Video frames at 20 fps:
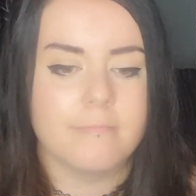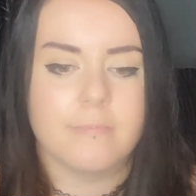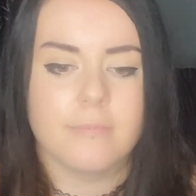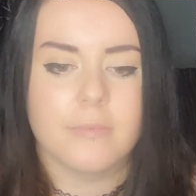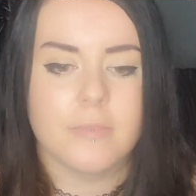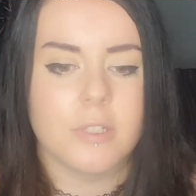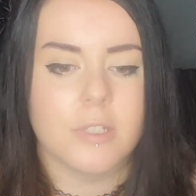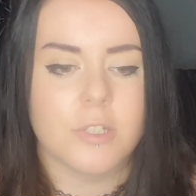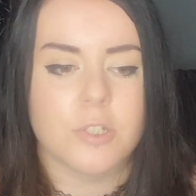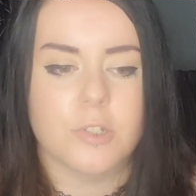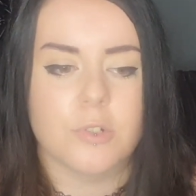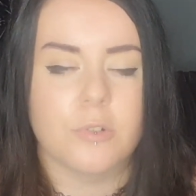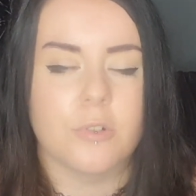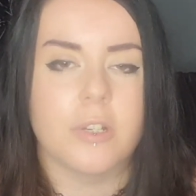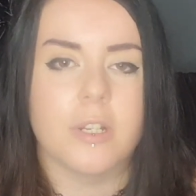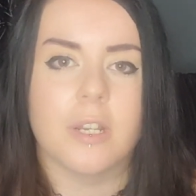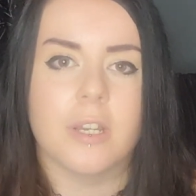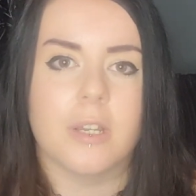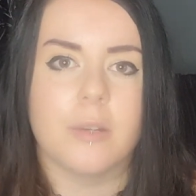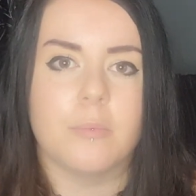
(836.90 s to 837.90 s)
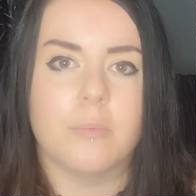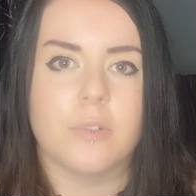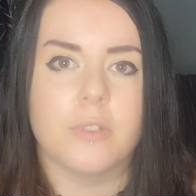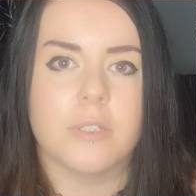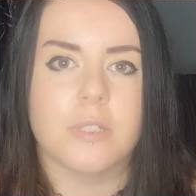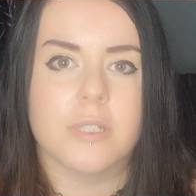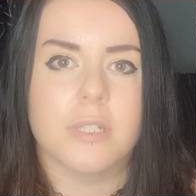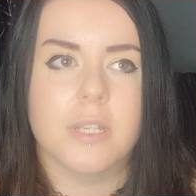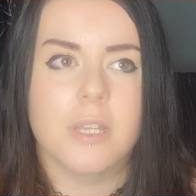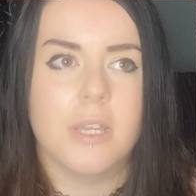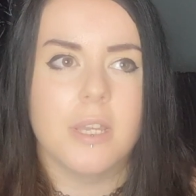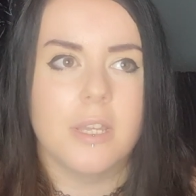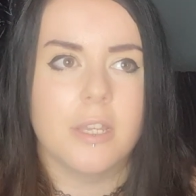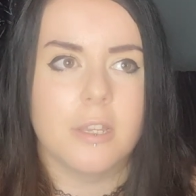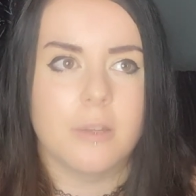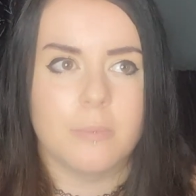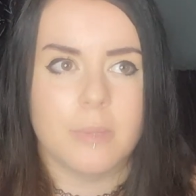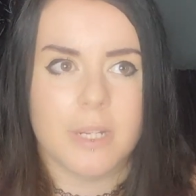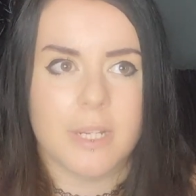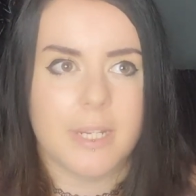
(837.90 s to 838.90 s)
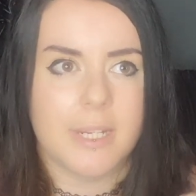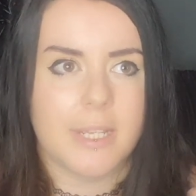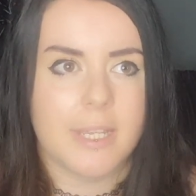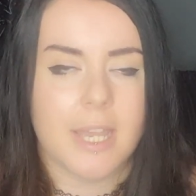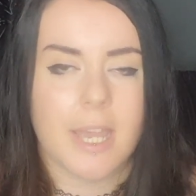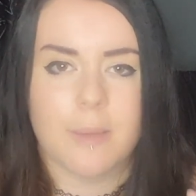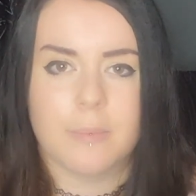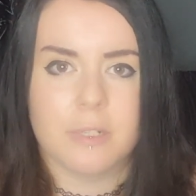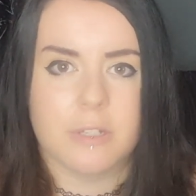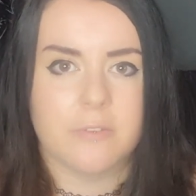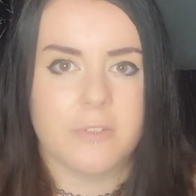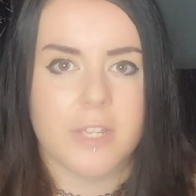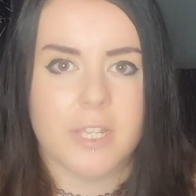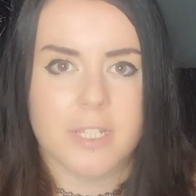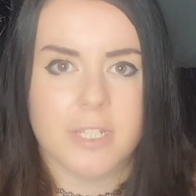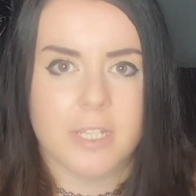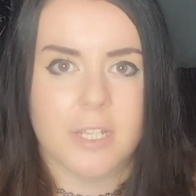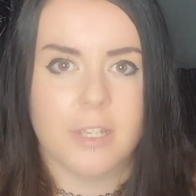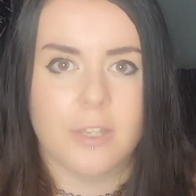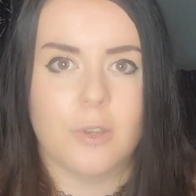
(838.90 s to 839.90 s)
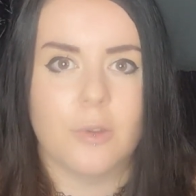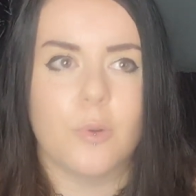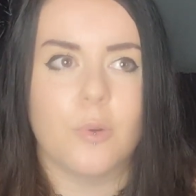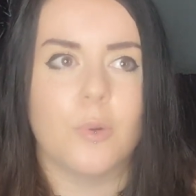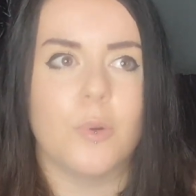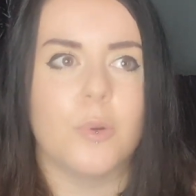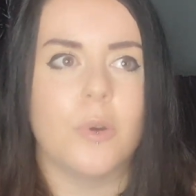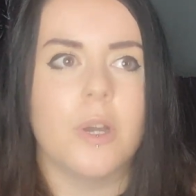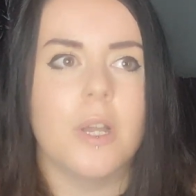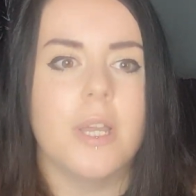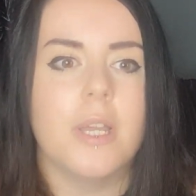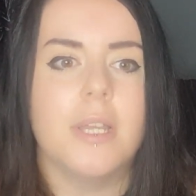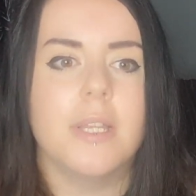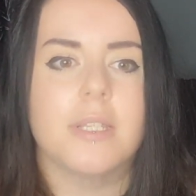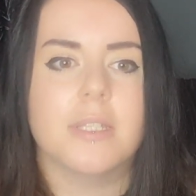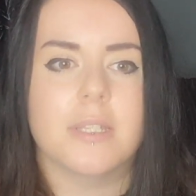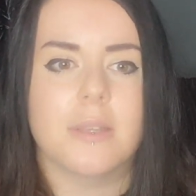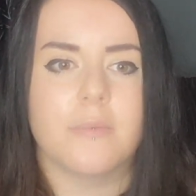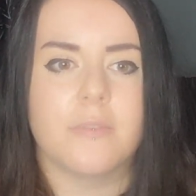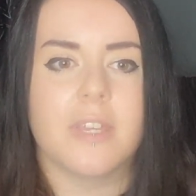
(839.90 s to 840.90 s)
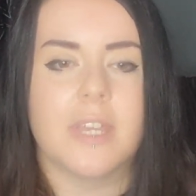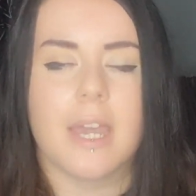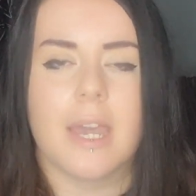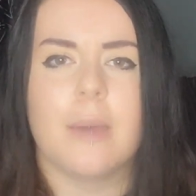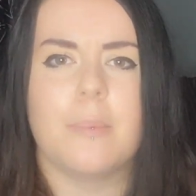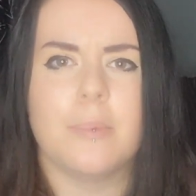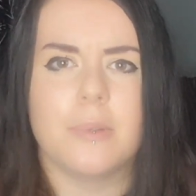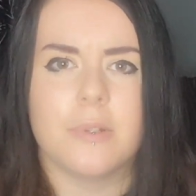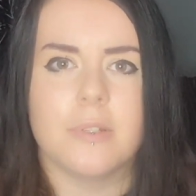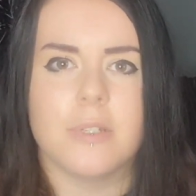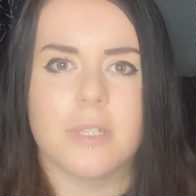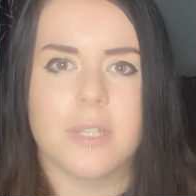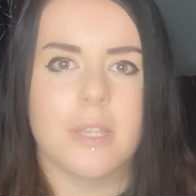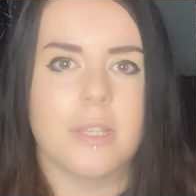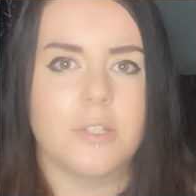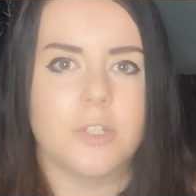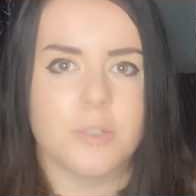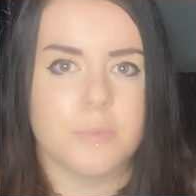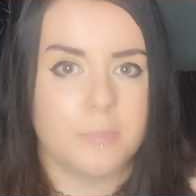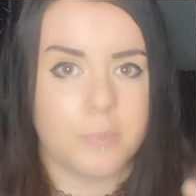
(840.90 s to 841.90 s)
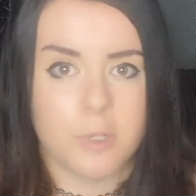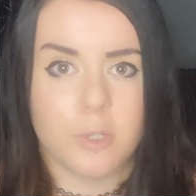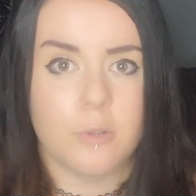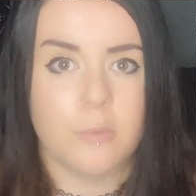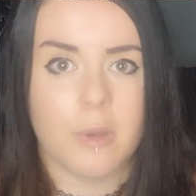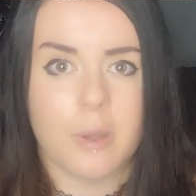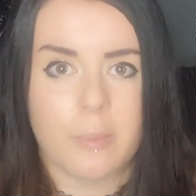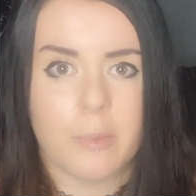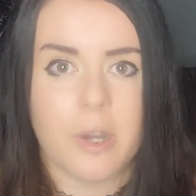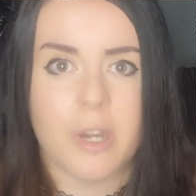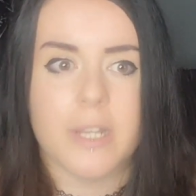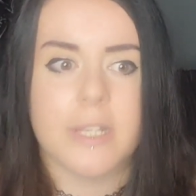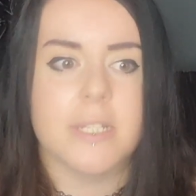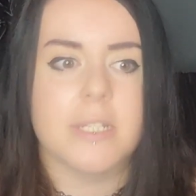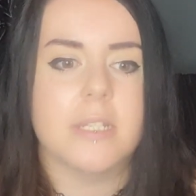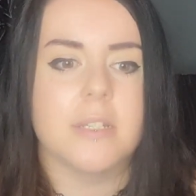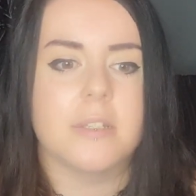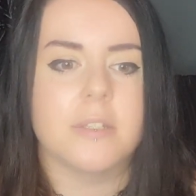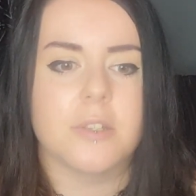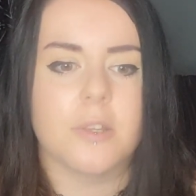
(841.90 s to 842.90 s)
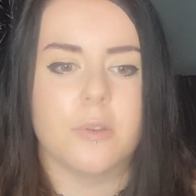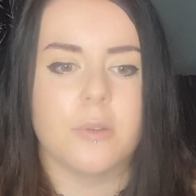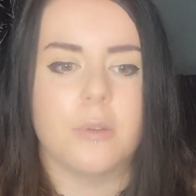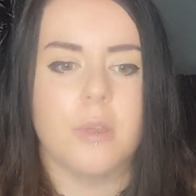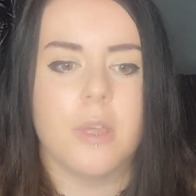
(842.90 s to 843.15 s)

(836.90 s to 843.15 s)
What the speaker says: the storyline was completely captivating, or something happened that just blew my mind. So